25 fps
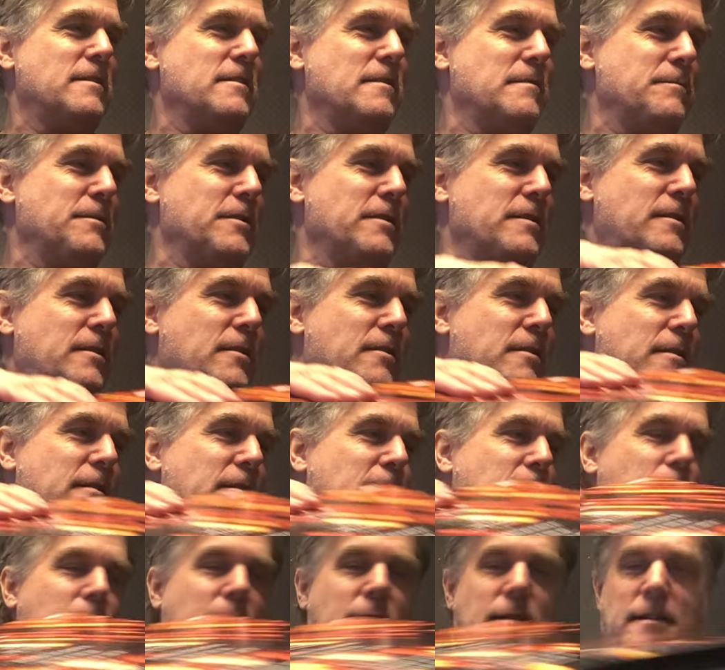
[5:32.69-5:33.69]
So I'm just going
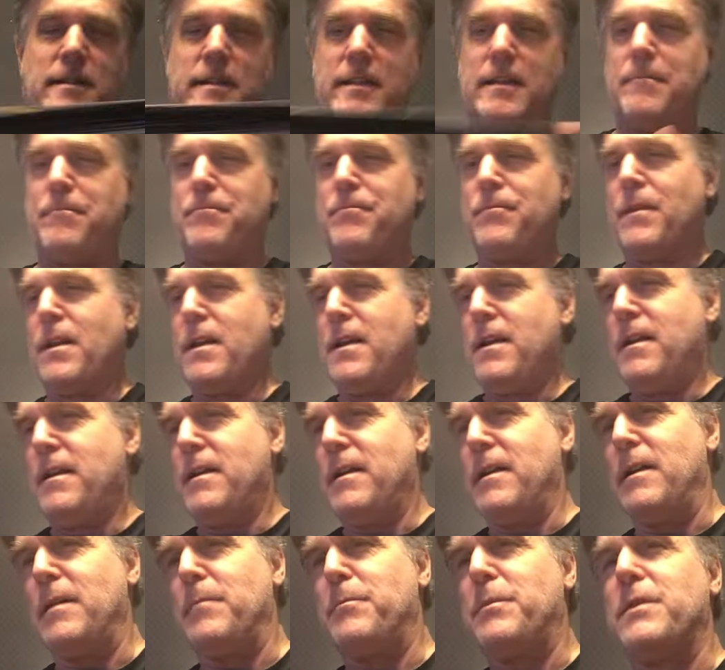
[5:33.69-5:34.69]
to quickly
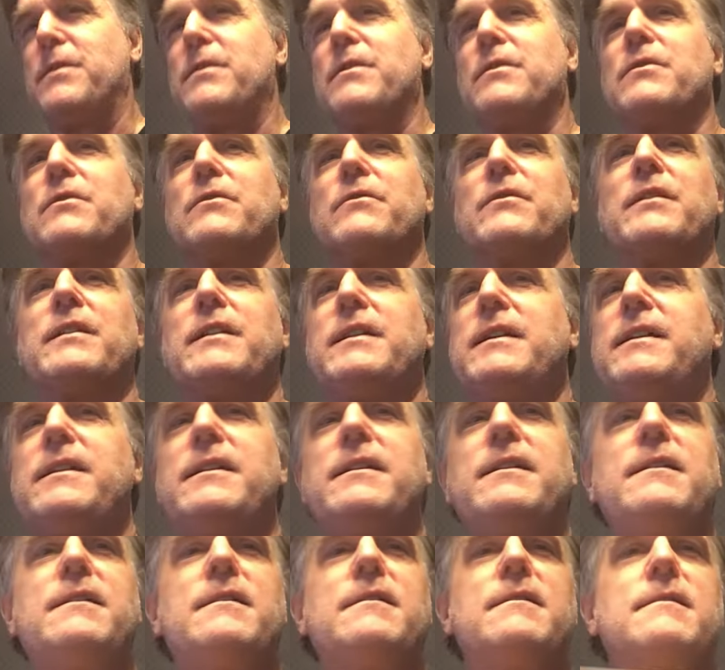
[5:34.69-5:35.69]
uh, put this over
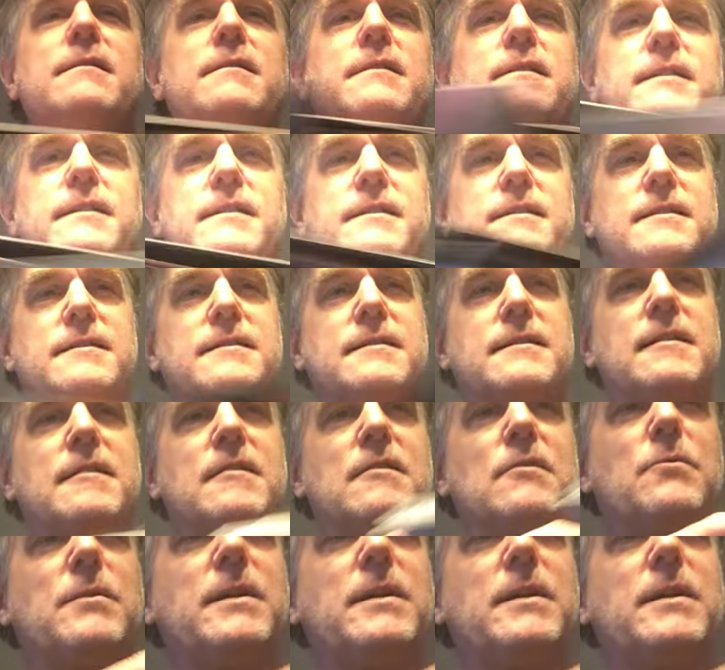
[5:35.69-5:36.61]
here, get this out of the